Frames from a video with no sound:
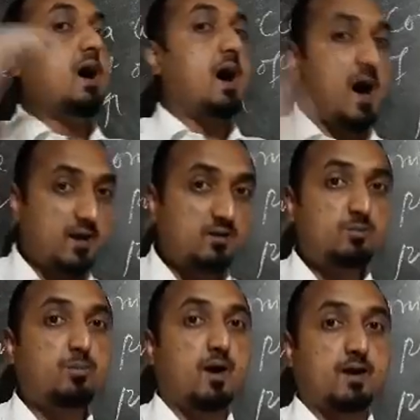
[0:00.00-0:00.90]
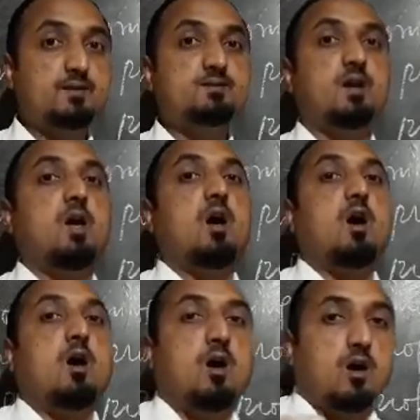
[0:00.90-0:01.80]
higher price
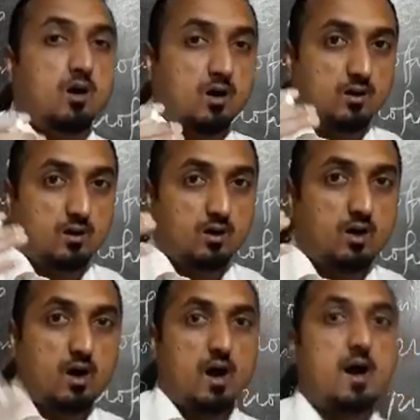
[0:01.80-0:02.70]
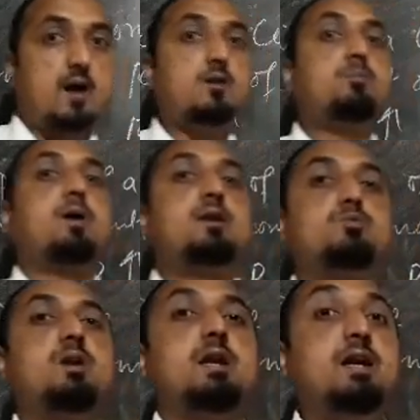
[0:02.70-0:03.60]

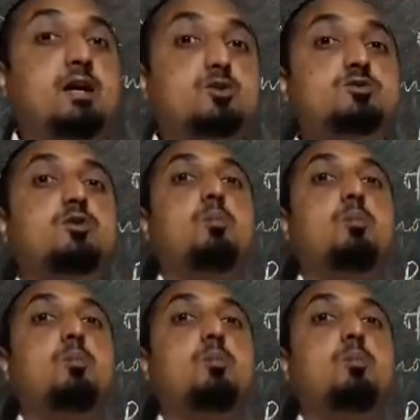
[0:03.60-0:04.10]
will induce